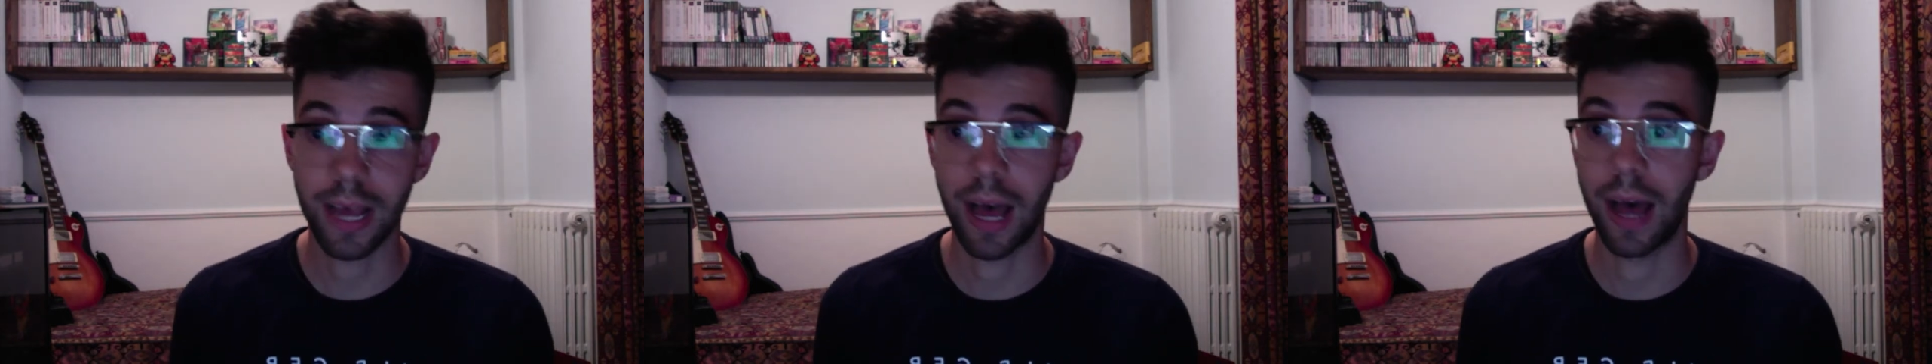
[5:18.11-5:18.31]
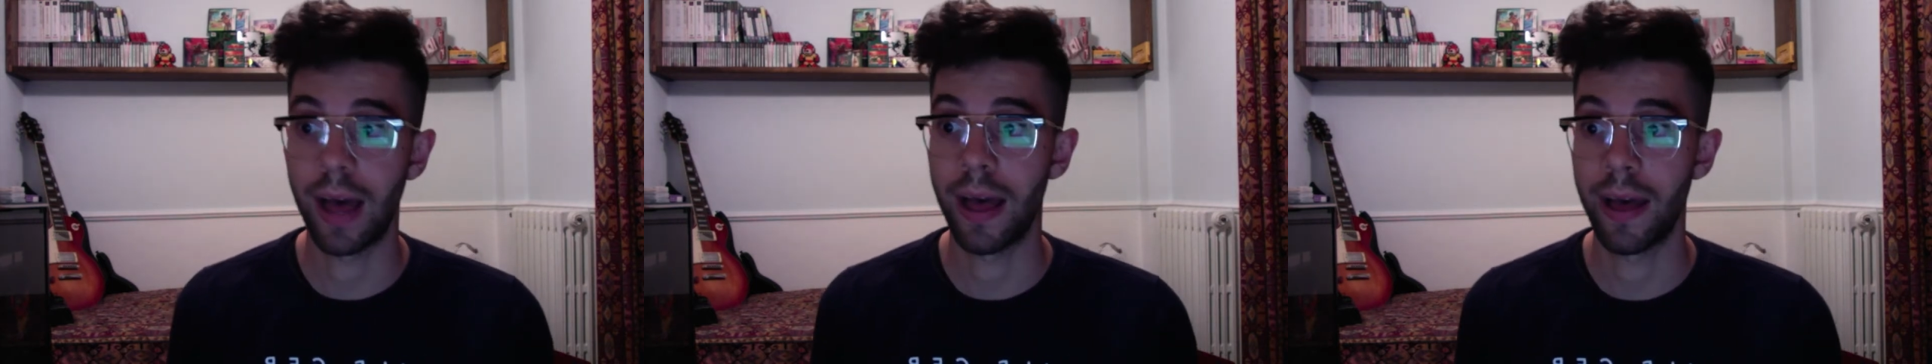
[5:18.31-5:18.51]

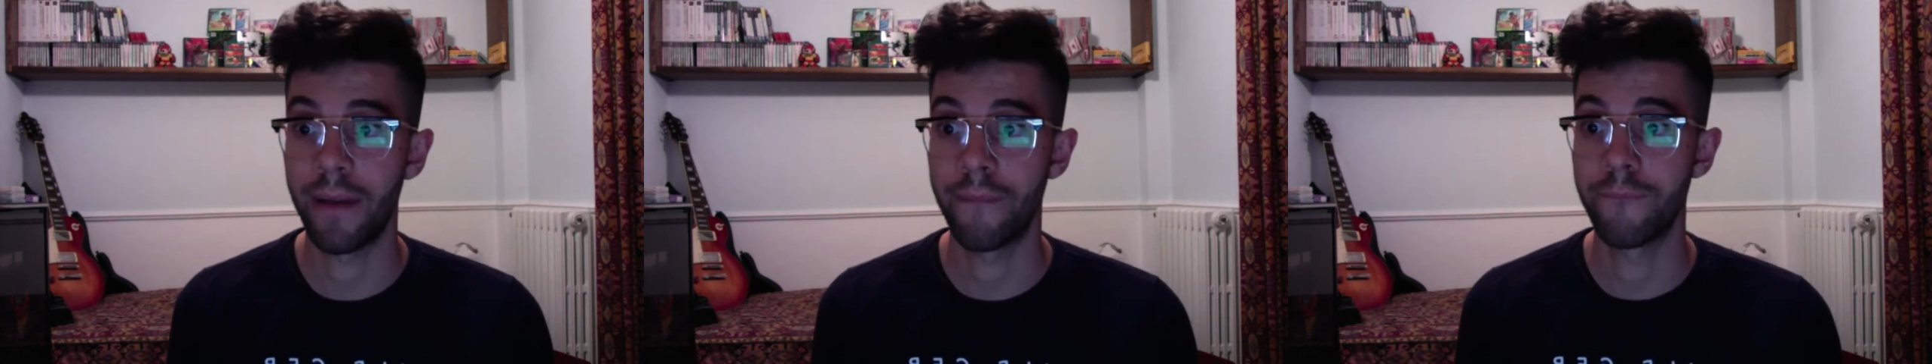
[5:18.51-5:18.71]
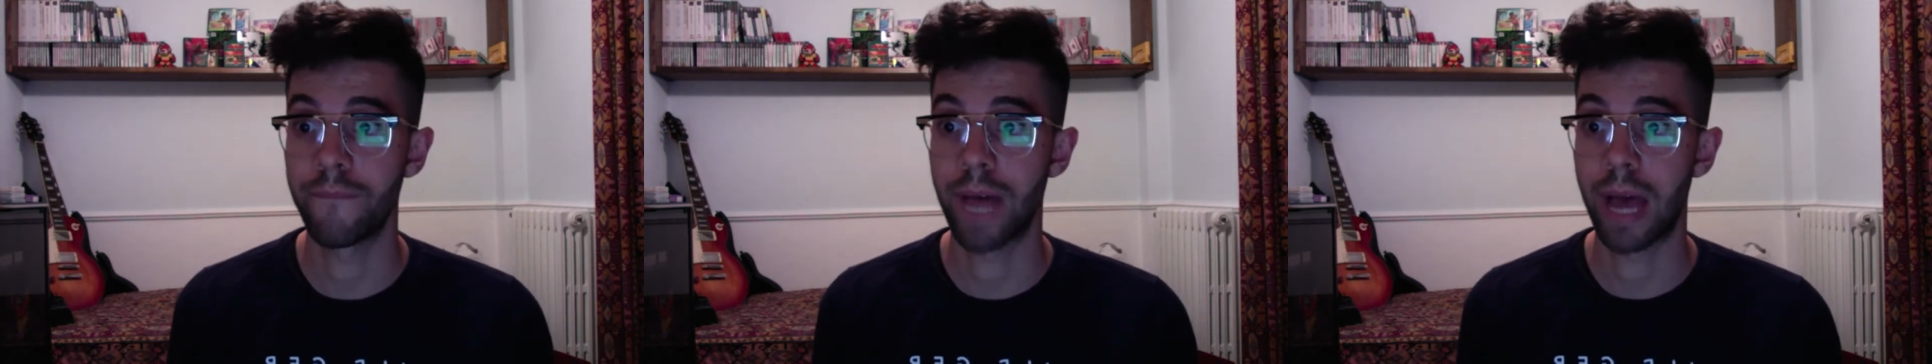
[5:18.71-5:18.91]

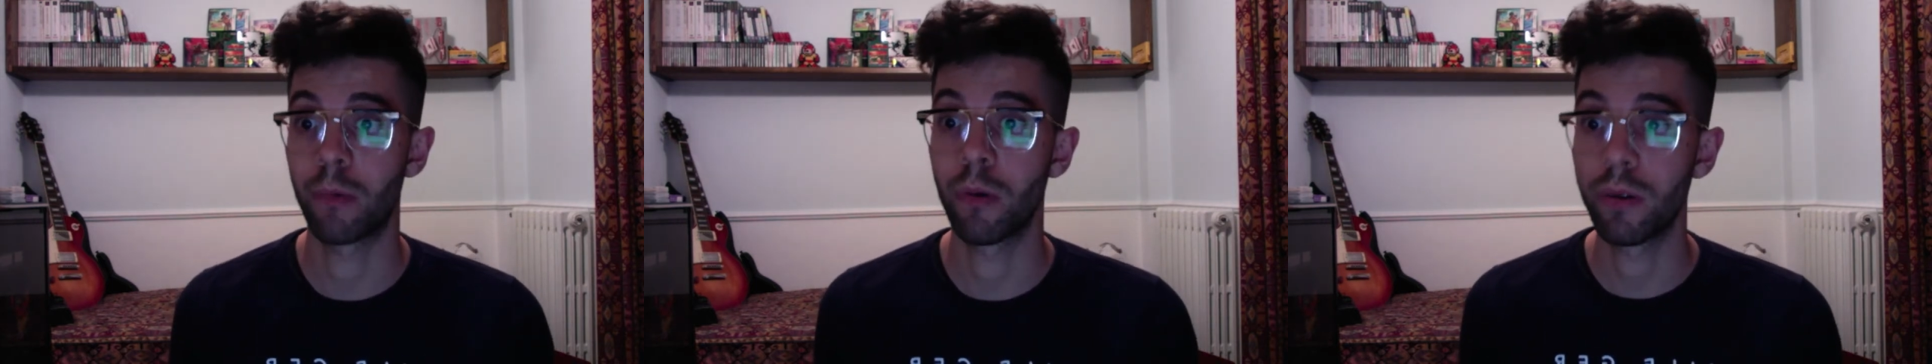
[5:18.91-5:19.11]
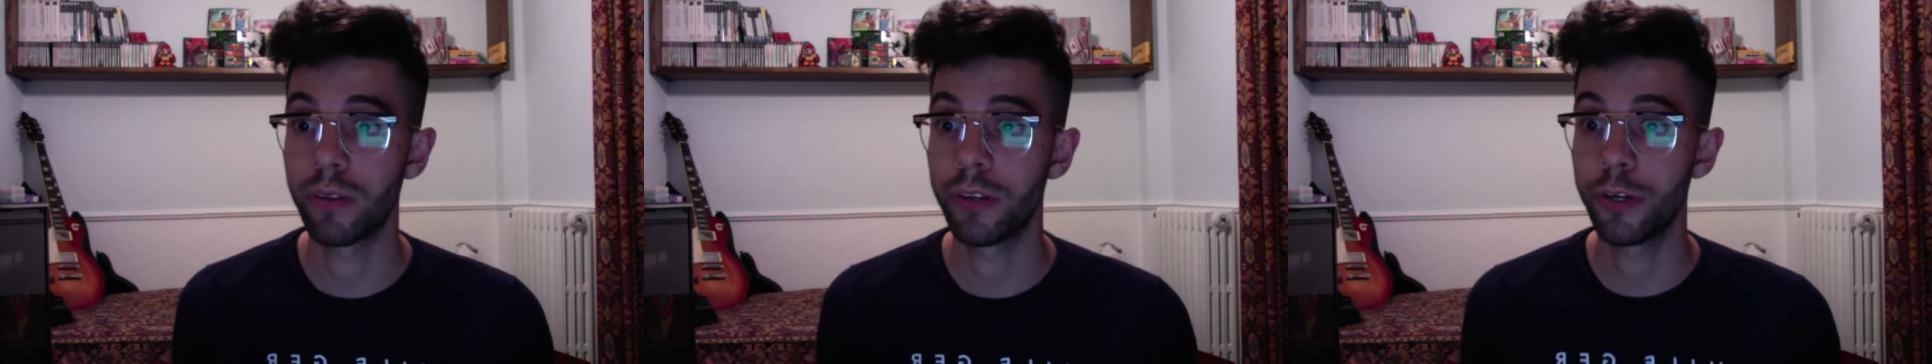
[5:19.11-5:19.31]
I
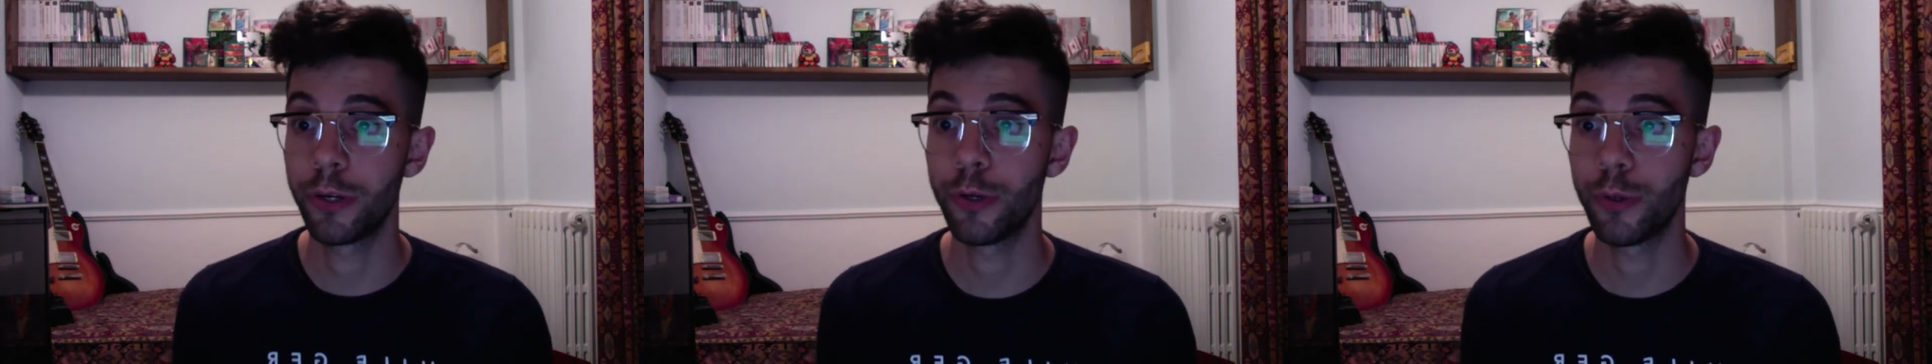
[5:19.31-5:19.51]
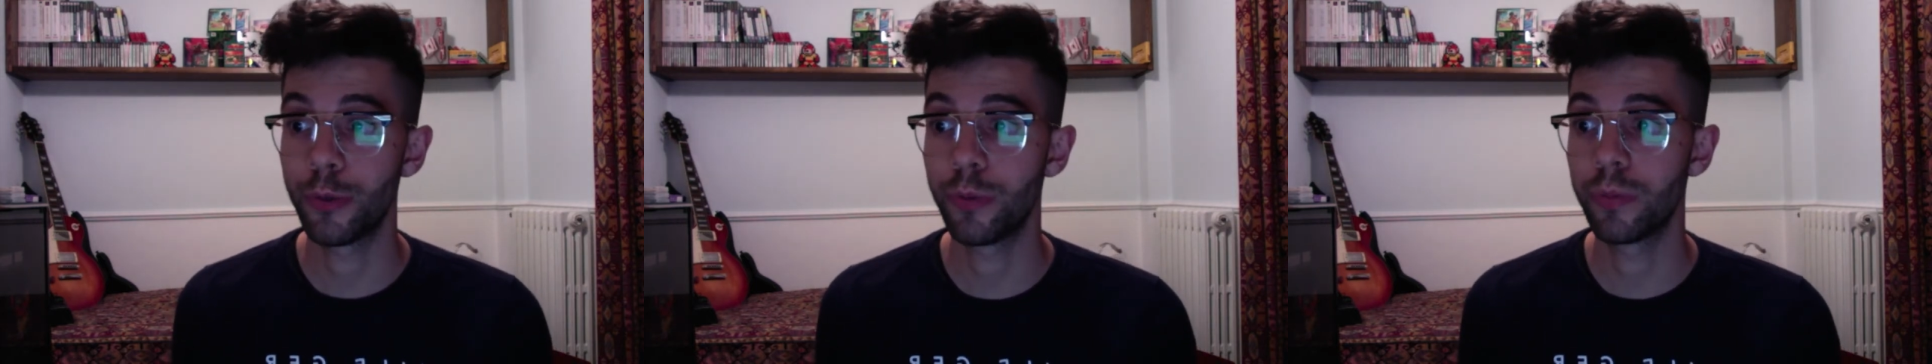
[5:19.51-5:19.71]
want
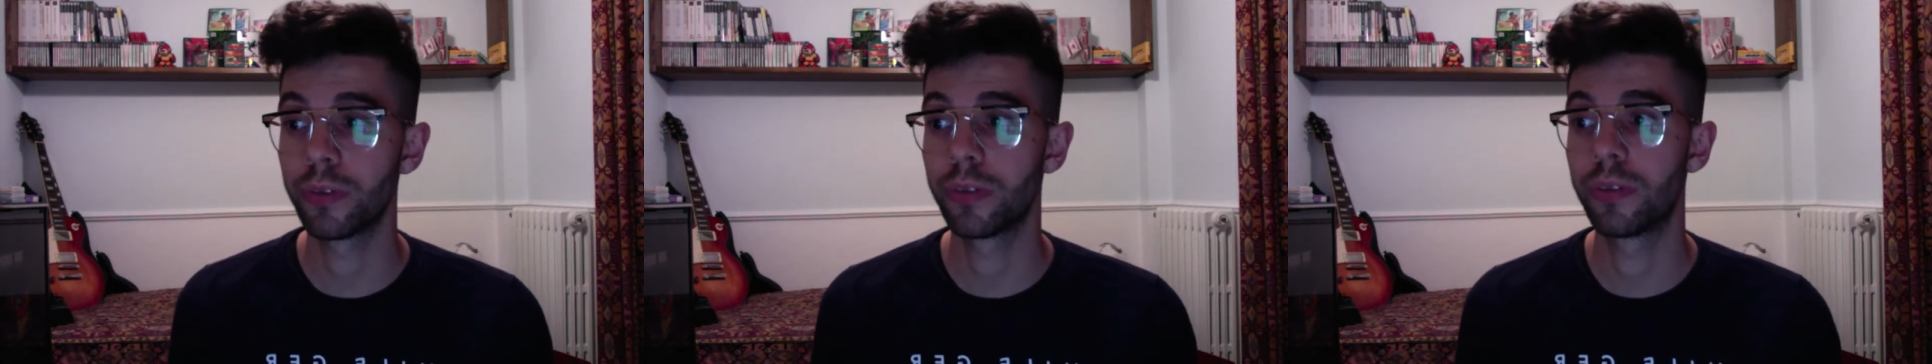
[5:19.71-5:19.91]
you